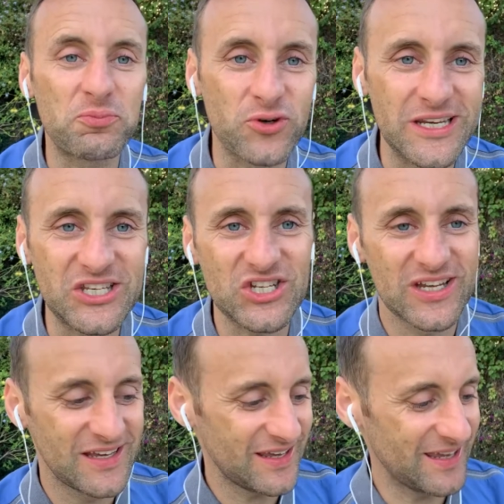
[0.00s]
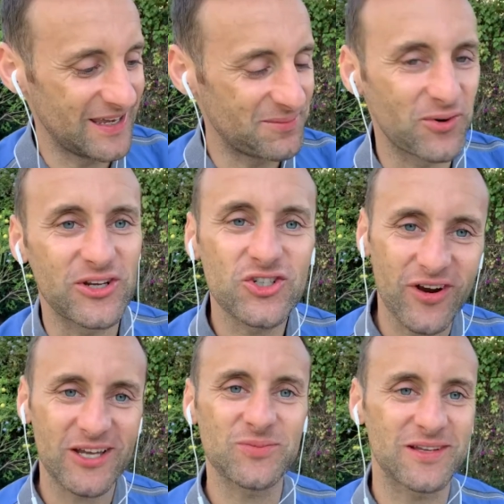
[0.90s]
I preach in my
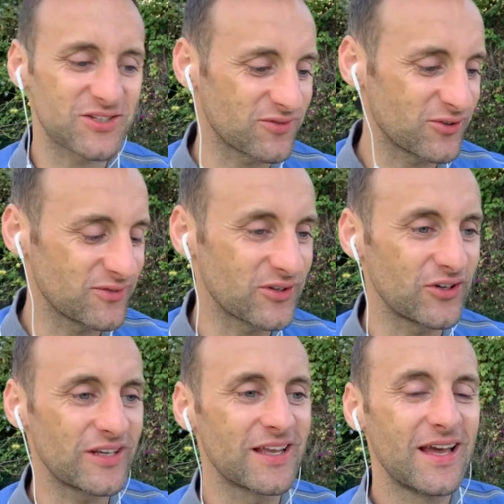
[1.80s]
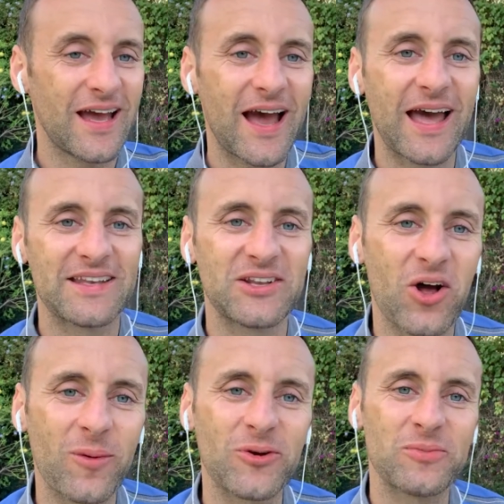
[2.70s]
Tradesman's Survival Guide and in
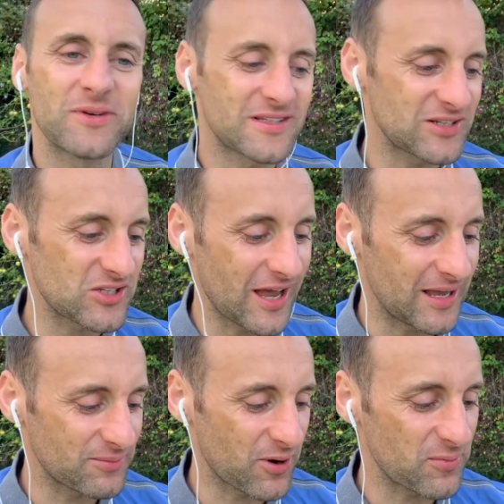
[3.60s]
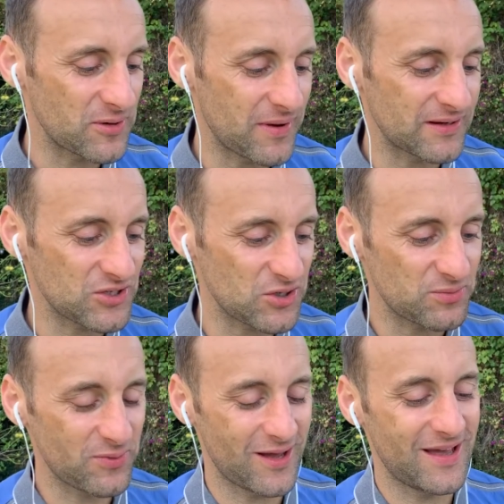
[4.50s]
all my business and property mentorship
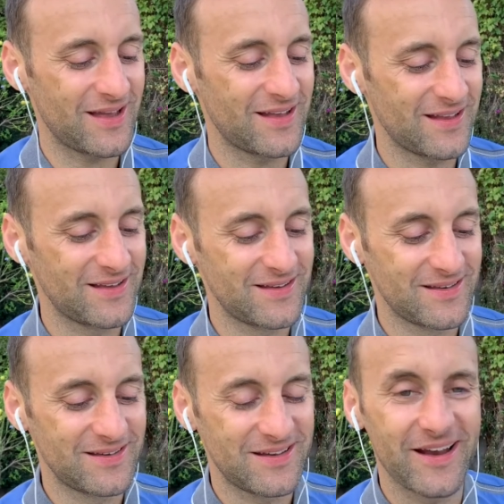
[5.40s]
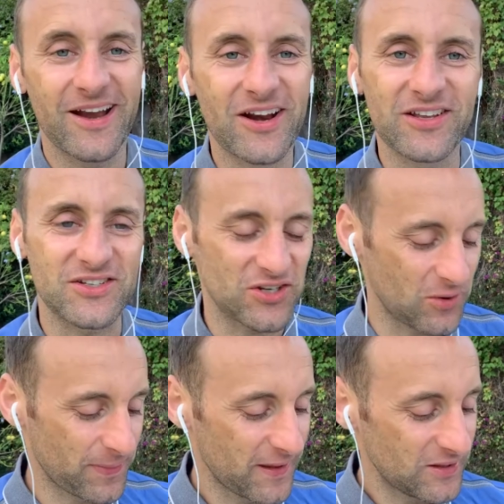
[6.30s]
areas, you
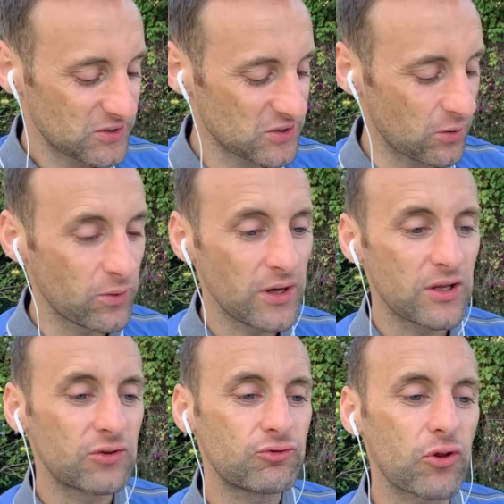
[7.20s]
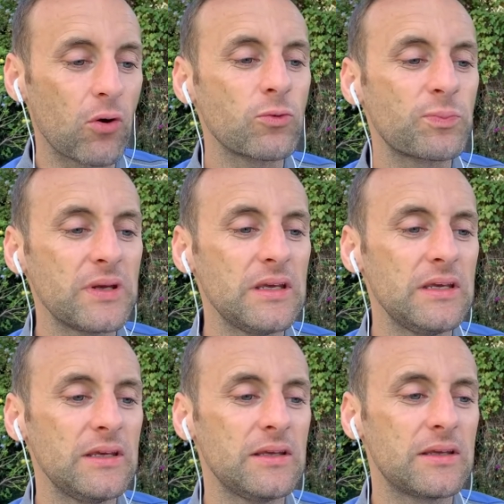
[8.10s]
know. So don't
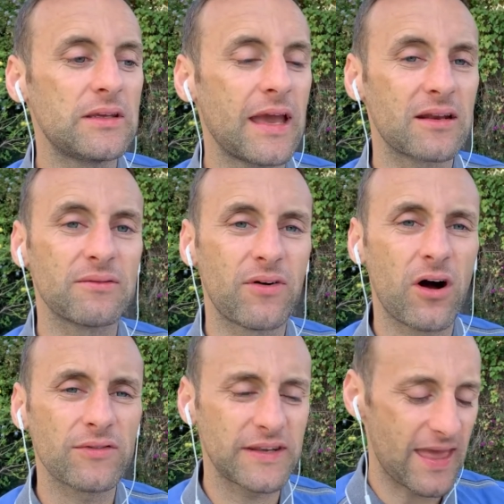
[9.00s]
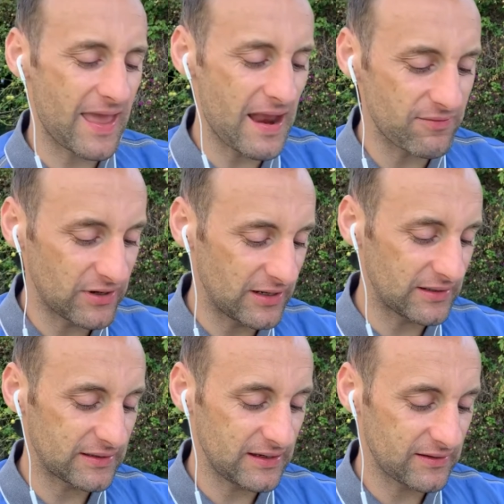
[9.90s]
be getting involved in every
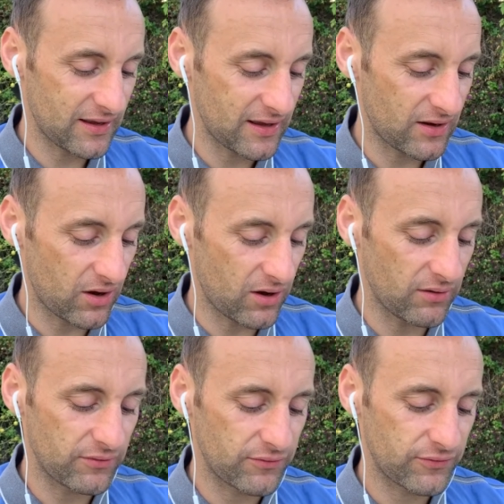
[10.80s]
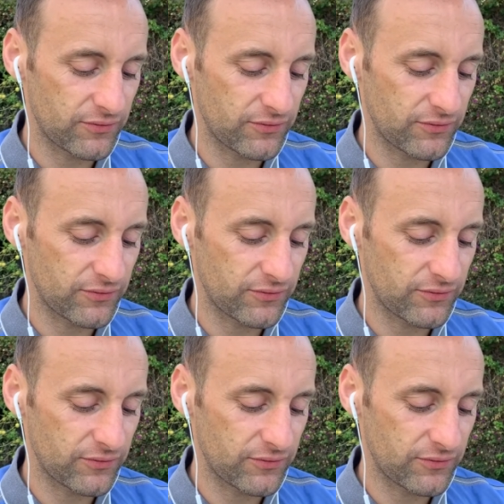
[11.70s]
little detail of